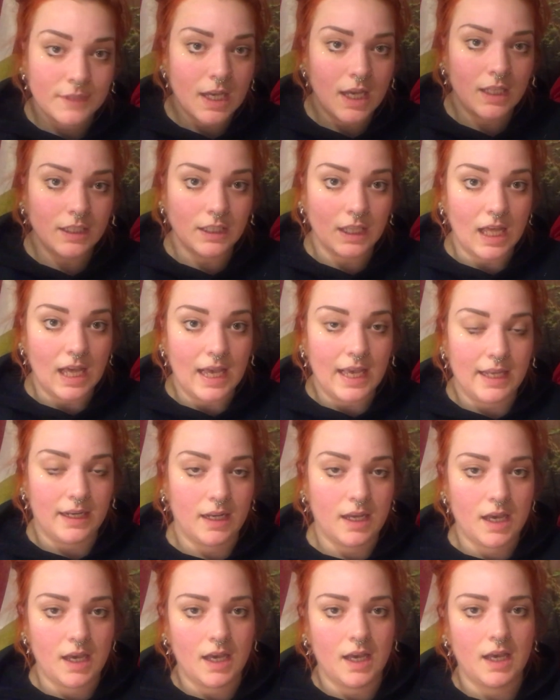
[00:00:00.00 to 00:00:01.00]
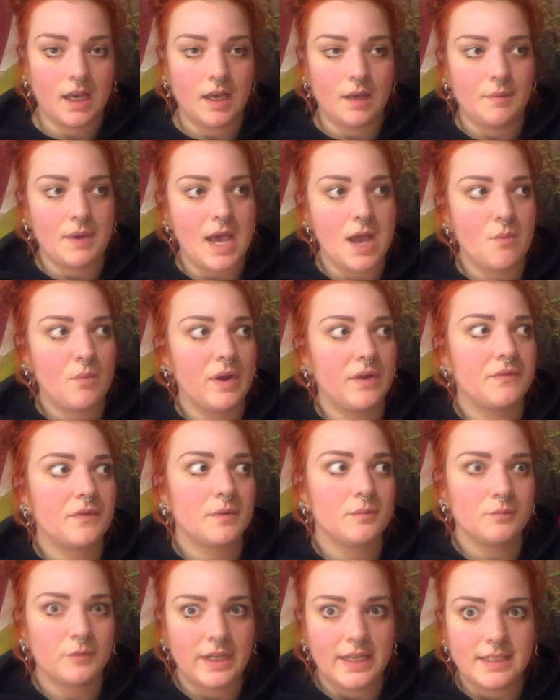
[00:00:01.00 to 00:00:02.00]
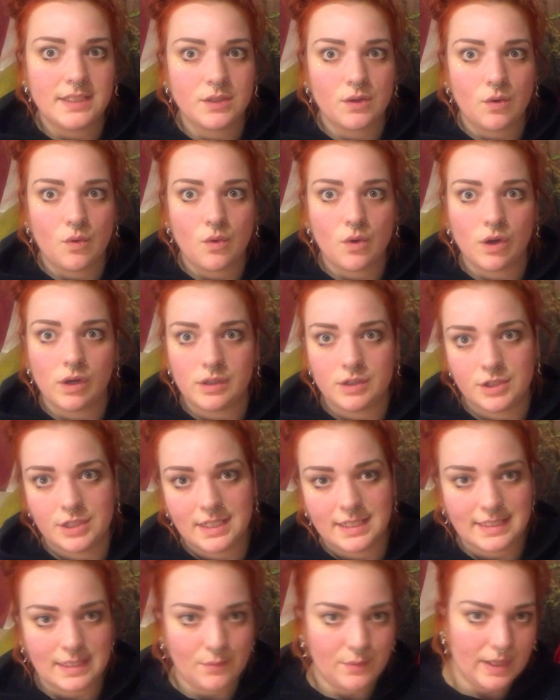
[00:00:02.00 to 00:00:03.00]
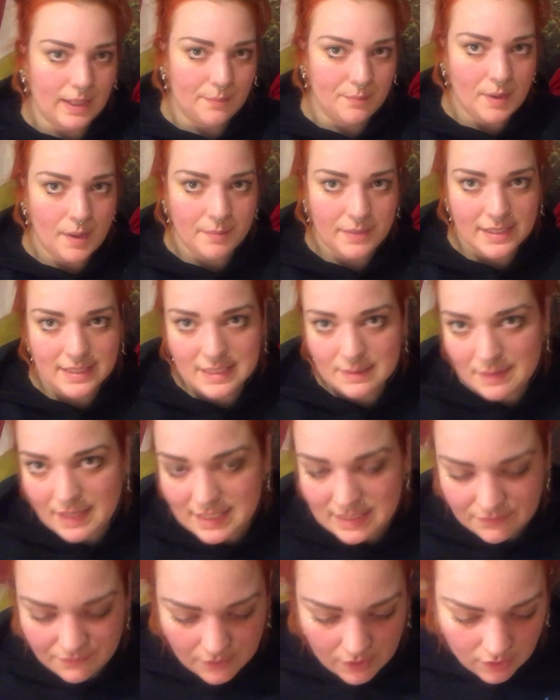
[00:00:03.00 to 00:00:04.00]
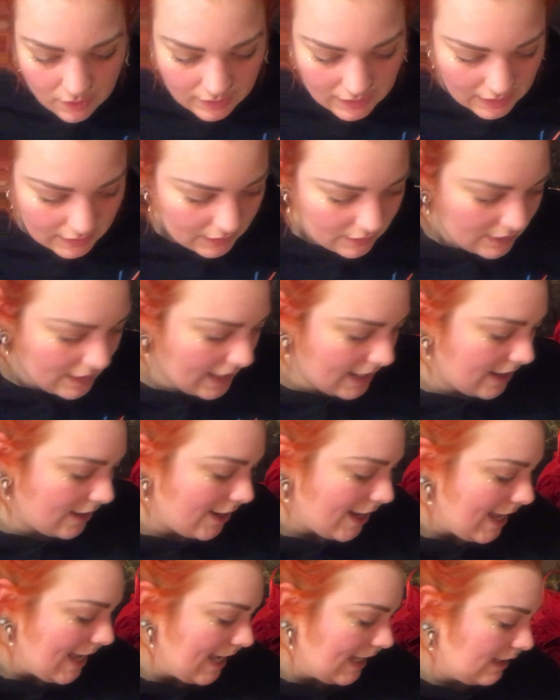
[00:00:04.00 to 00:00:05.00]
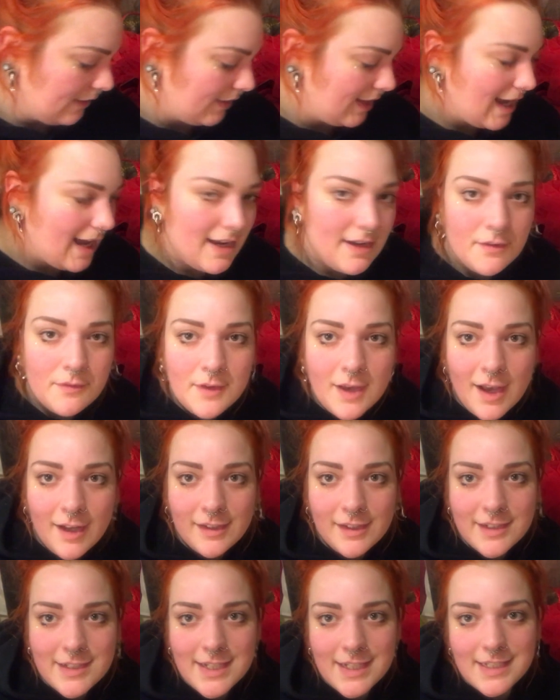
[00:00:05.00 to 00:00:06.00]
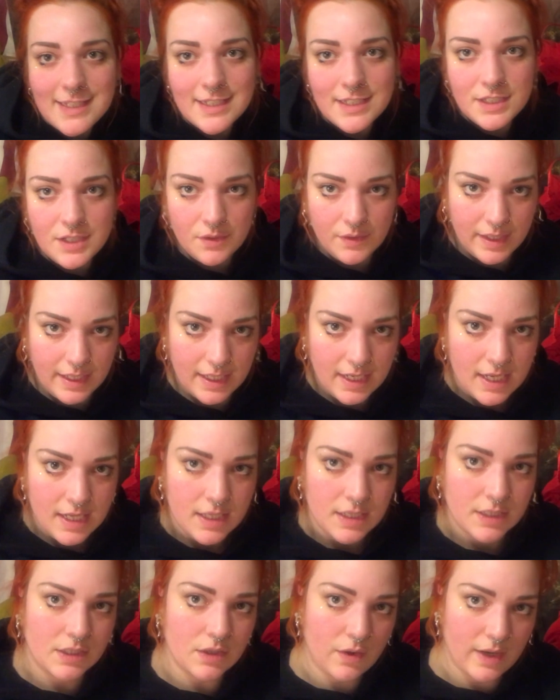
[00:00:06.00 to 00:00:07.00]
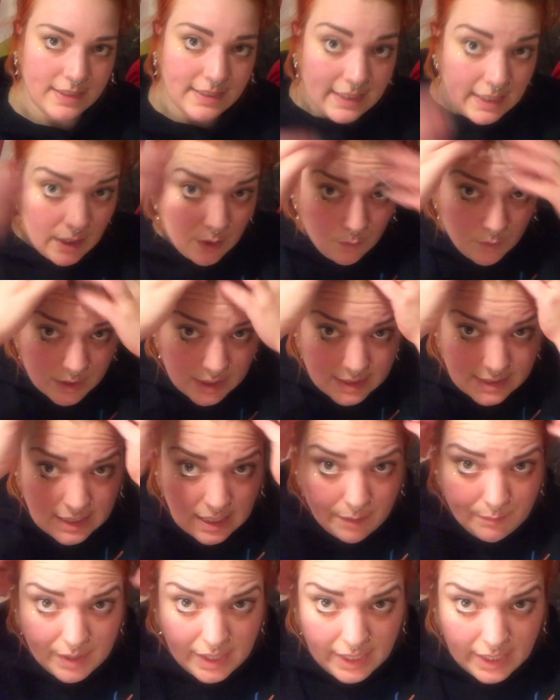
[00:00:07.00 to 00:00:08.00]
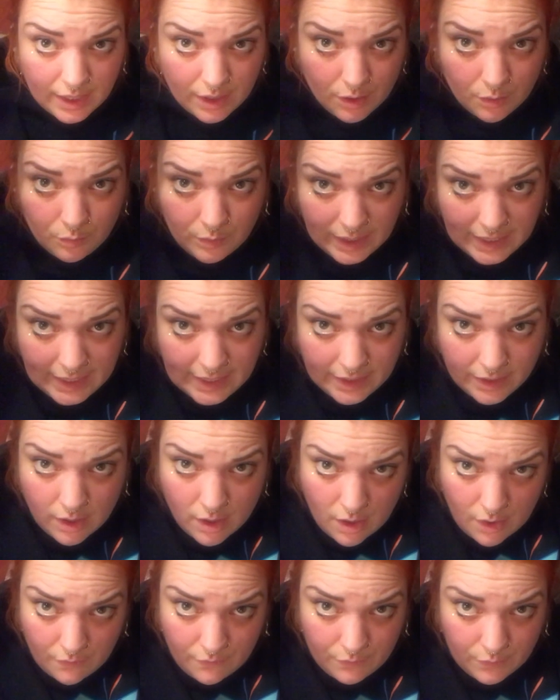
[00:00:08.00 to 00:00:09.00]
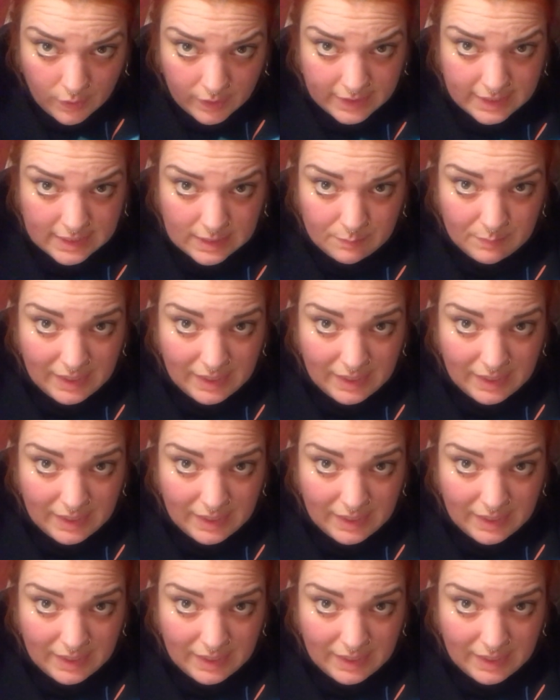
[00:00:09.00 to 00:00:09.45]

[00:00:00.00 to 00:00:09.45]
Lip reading: a lot. I went from red to orange because I wanted pumpkin spice fall colored hair, and I've kind of gotten addicted to it. So I didn't want to dye my hair red for this